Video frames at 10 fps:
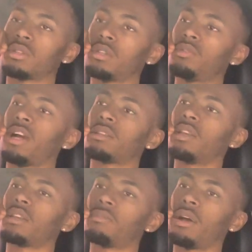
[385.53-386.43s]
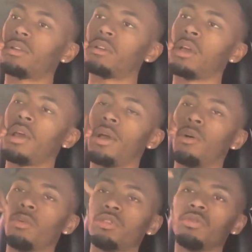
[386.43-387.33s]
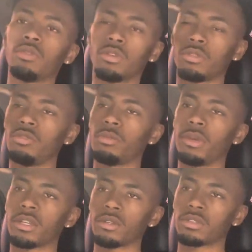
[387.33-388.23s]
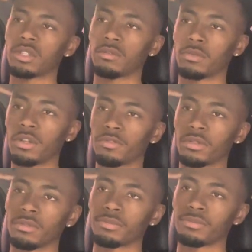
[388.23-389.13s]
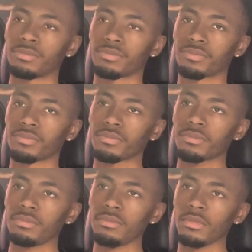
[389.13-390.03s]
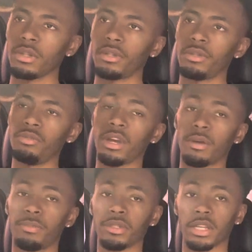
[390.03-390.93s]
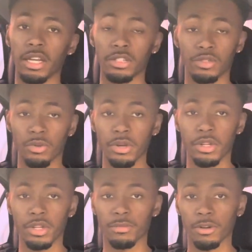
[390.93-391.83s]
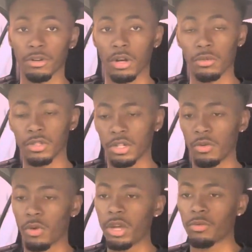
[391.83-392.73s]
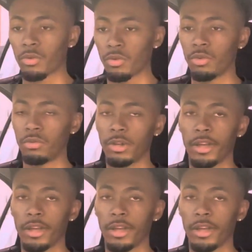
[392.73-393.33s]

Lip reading: So you got to think about it. What you going to do to make yourself different? You got to put the extra work in, bro. Go to the weight room.